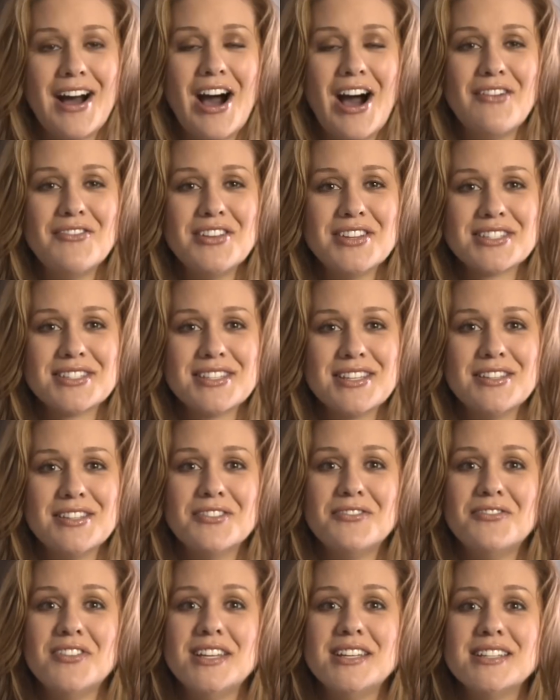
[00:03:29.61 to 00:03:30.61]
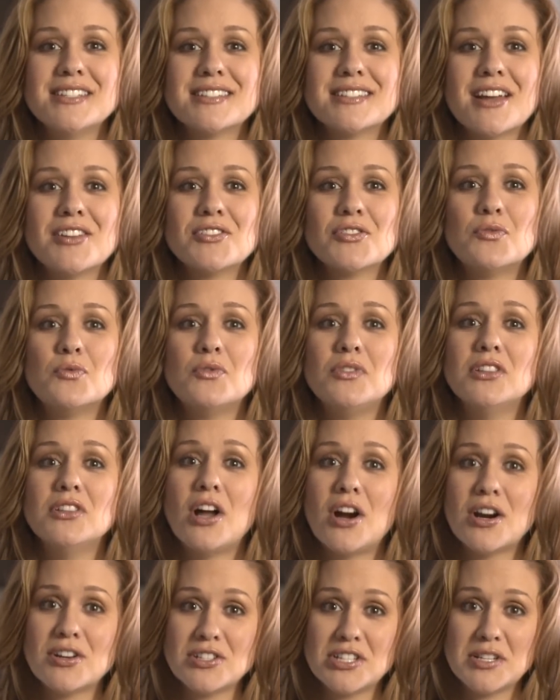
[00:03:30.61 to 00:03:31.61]
Obviously, the feeding schedule will
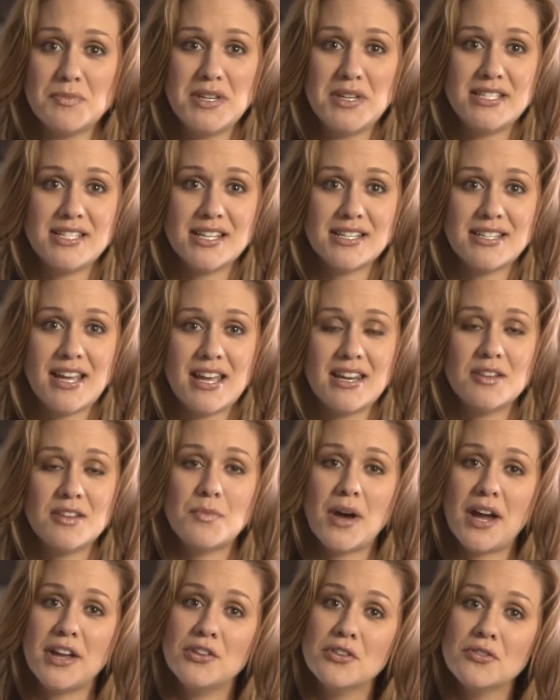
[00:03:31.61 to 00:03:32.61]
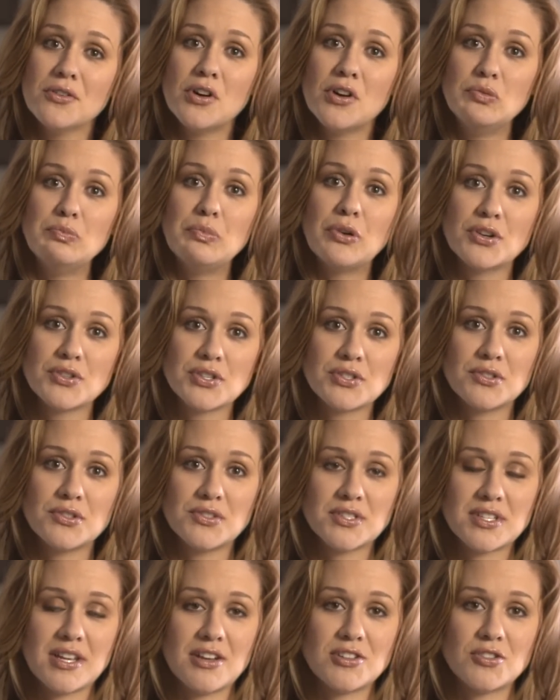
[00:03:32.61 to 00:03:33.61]
largely be dictated by your own personal
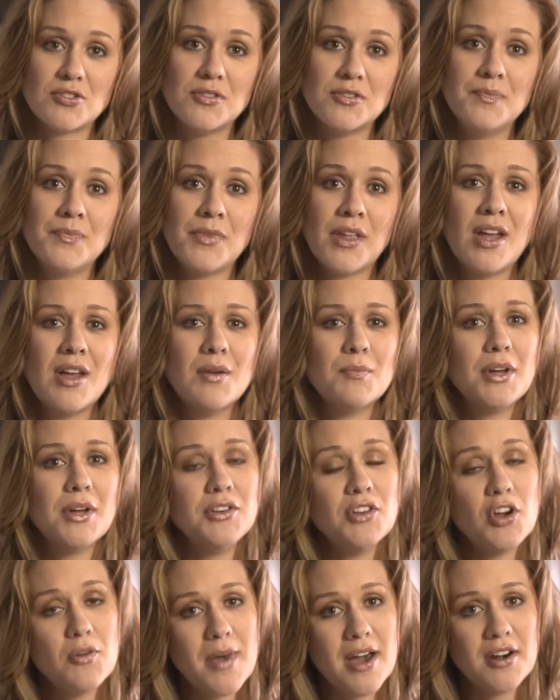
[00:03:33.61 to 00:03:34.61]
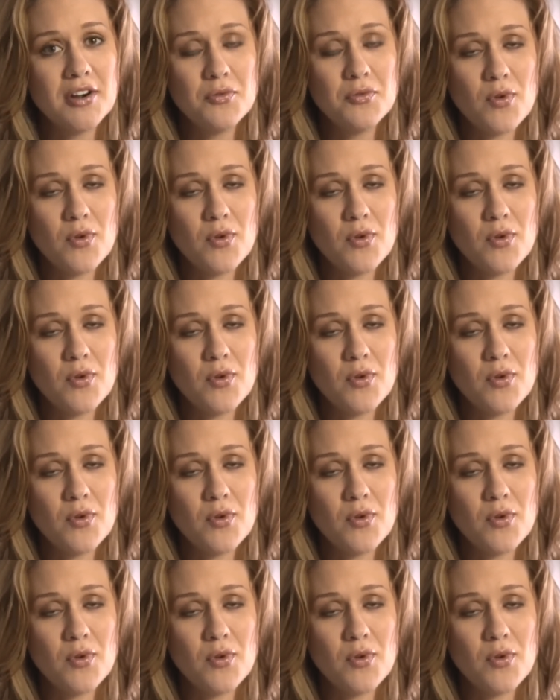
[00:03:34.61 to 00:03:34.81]
schedule, but no matter